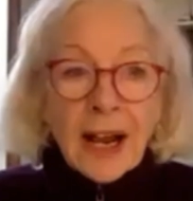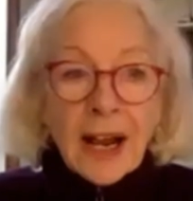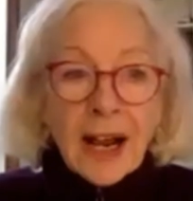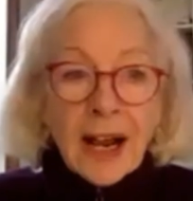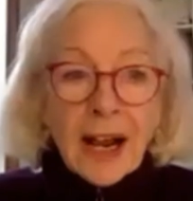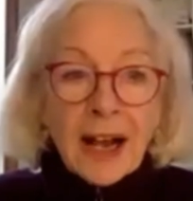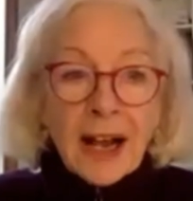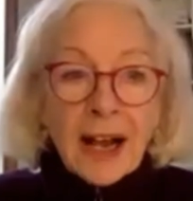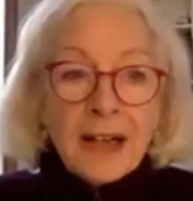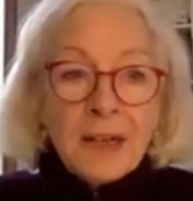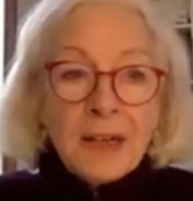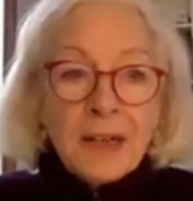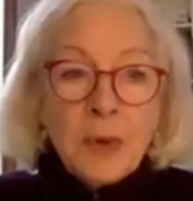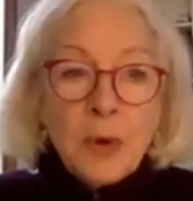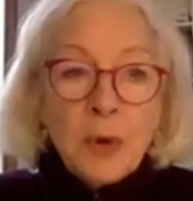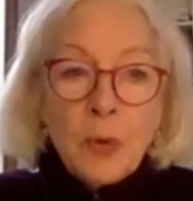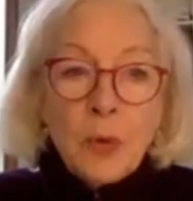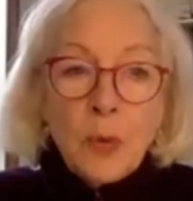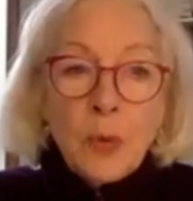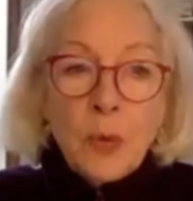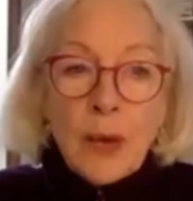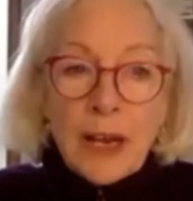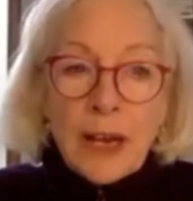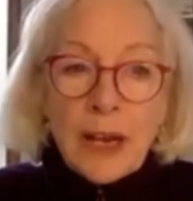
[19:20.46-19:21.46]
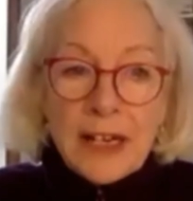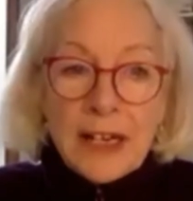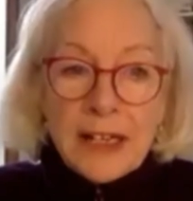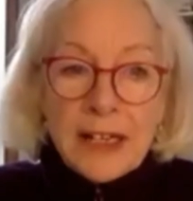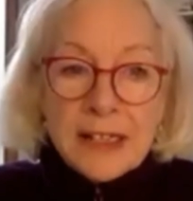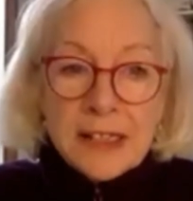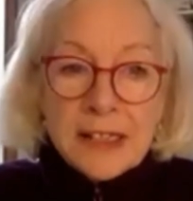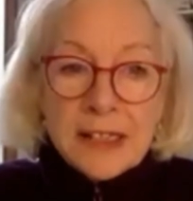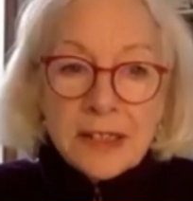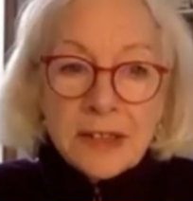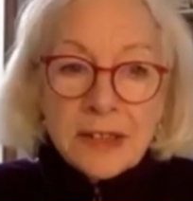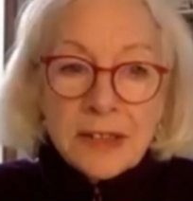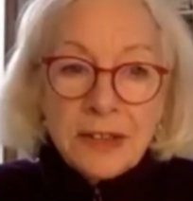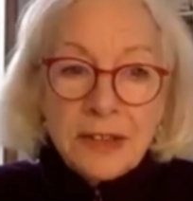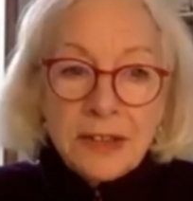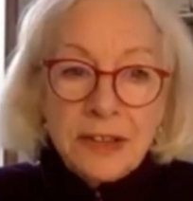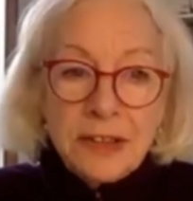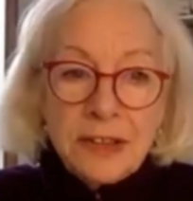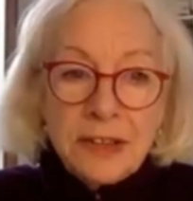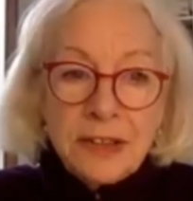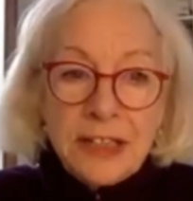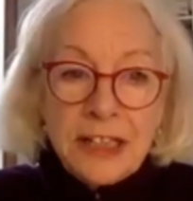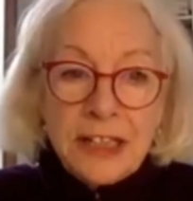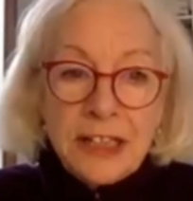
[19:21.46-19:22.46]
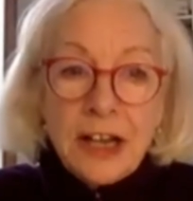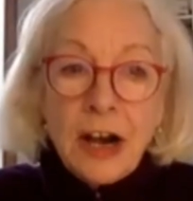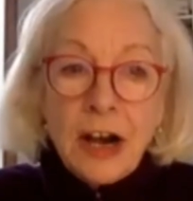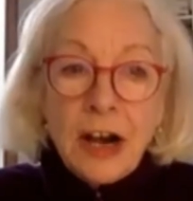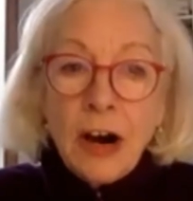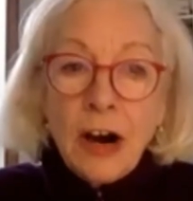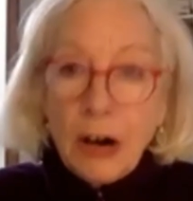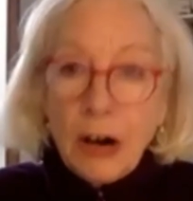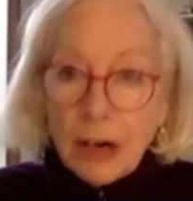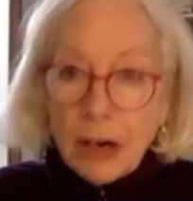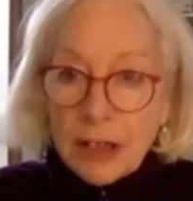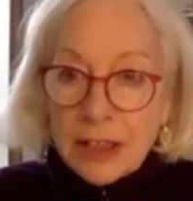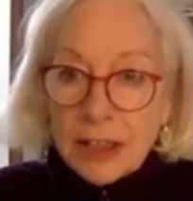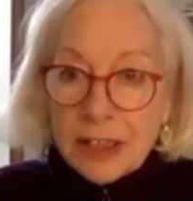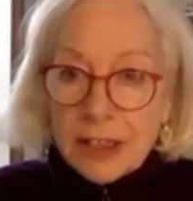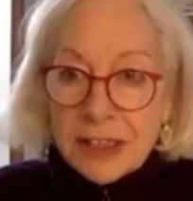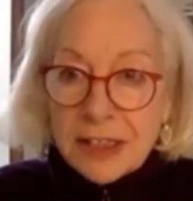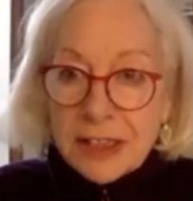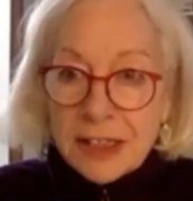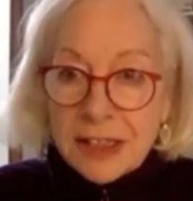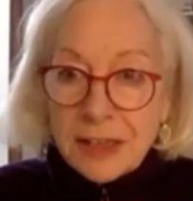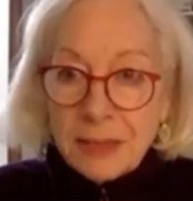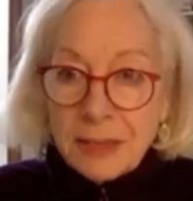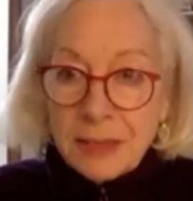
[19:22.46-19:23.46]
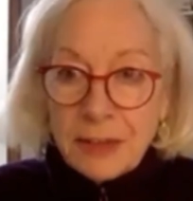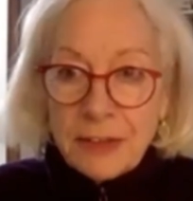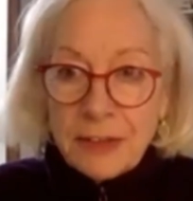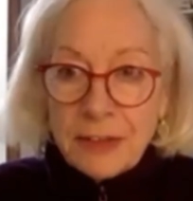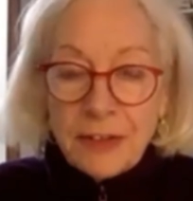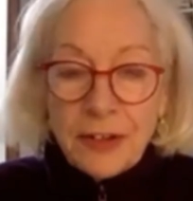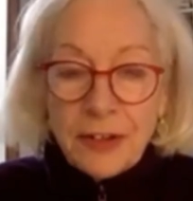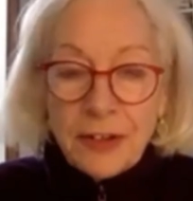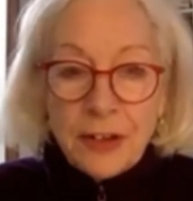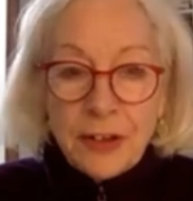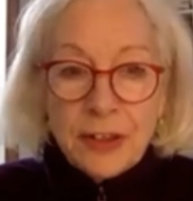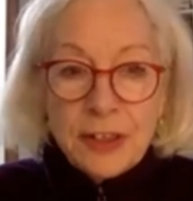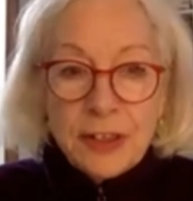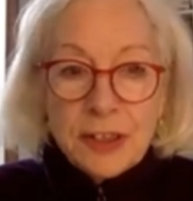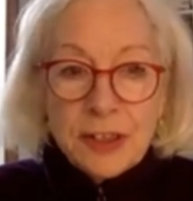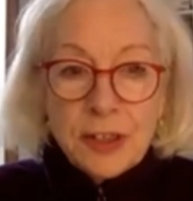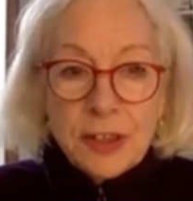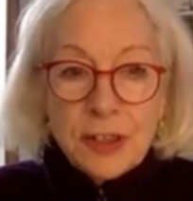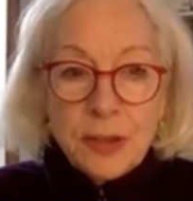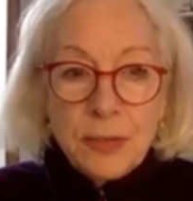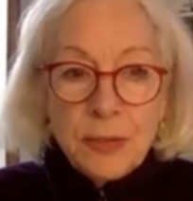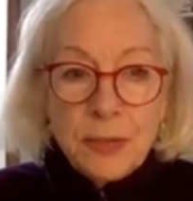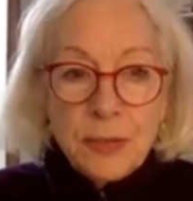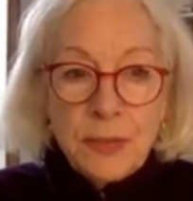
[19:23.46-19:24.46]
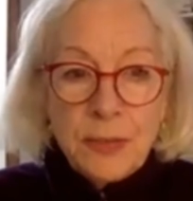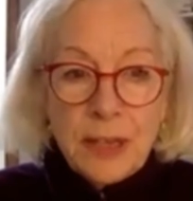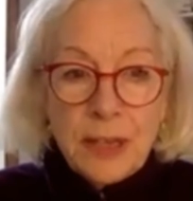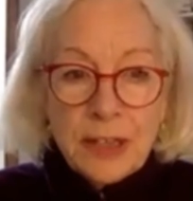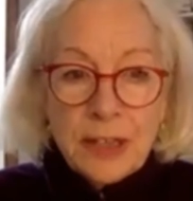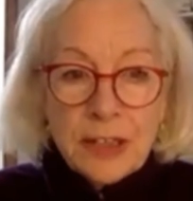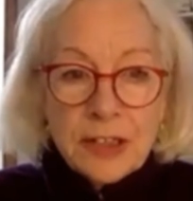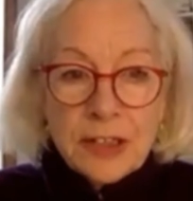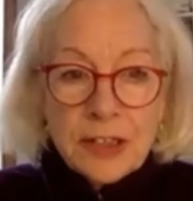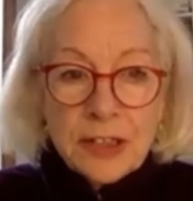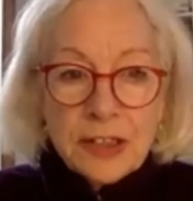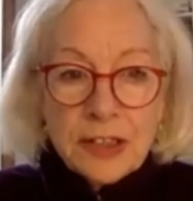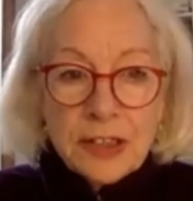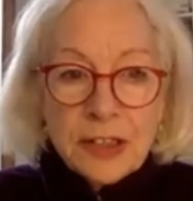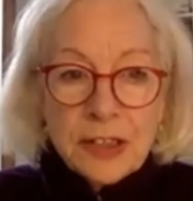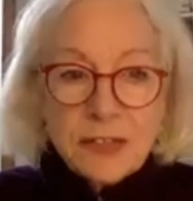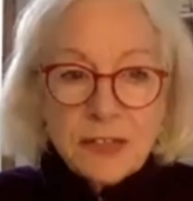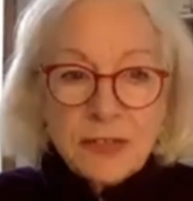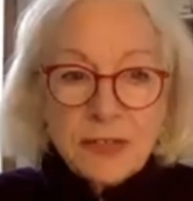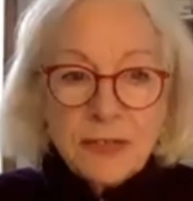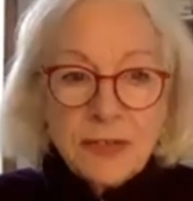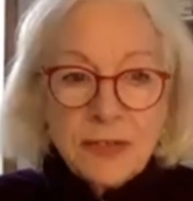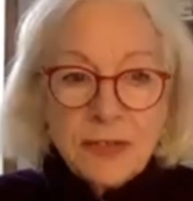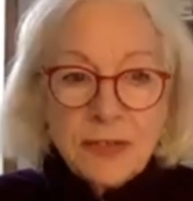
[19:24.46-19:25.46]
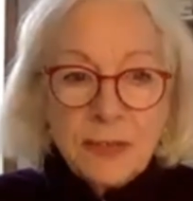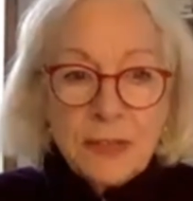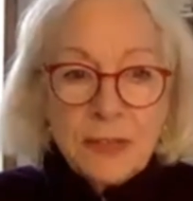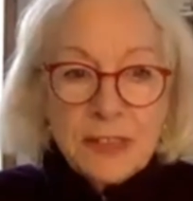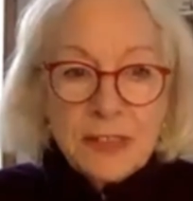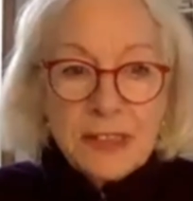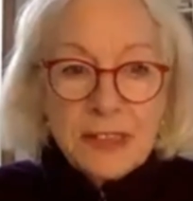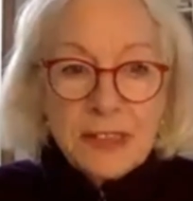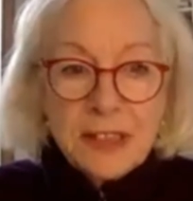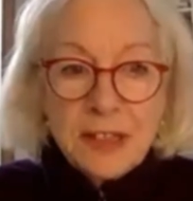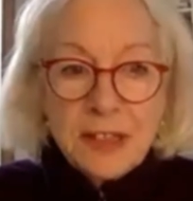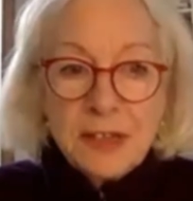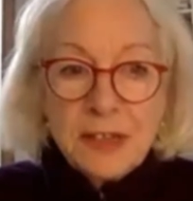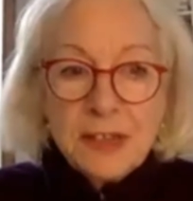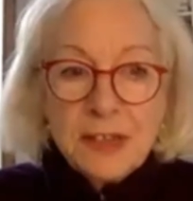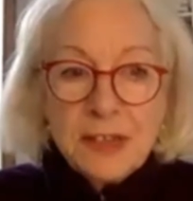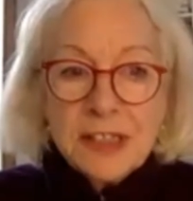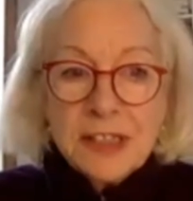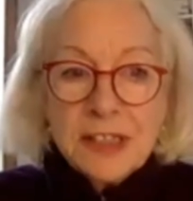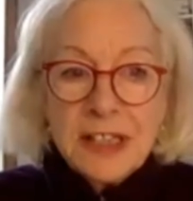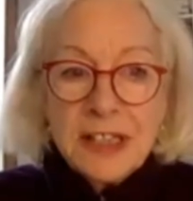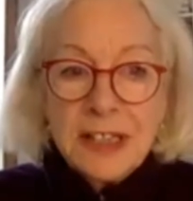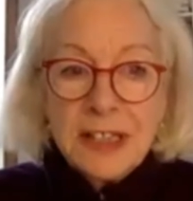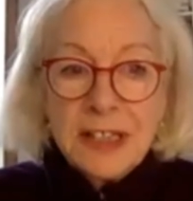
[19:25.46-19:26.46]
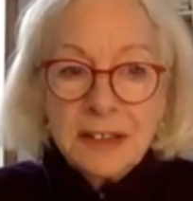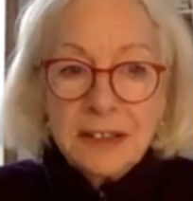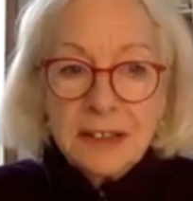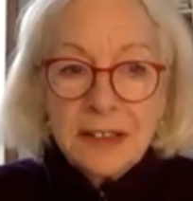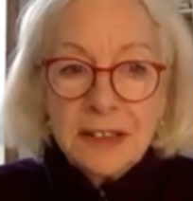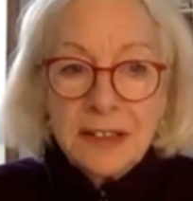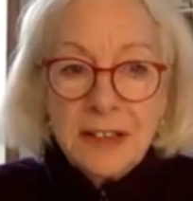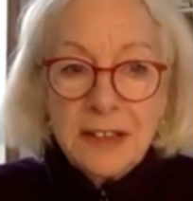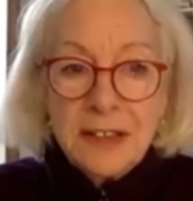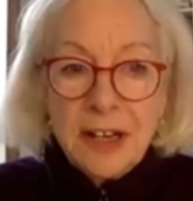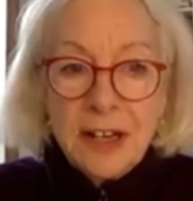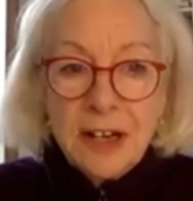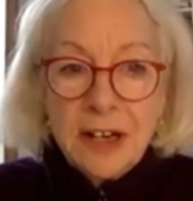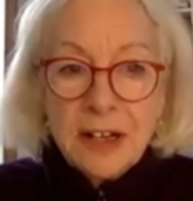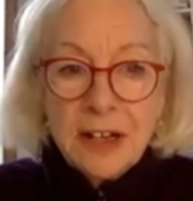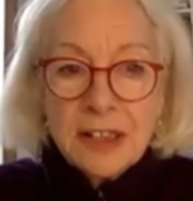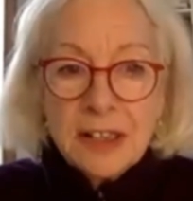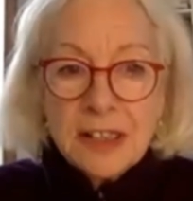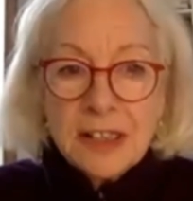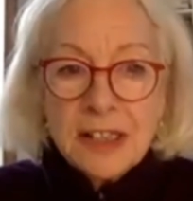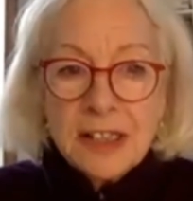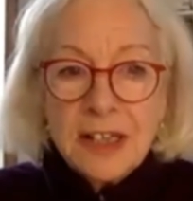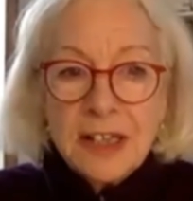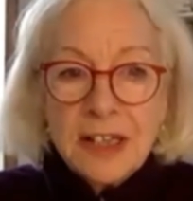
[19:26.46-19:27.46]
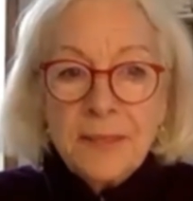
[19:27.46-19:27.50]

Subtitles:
And in what ways could the arts that we've heard so much from those skilled in the arts,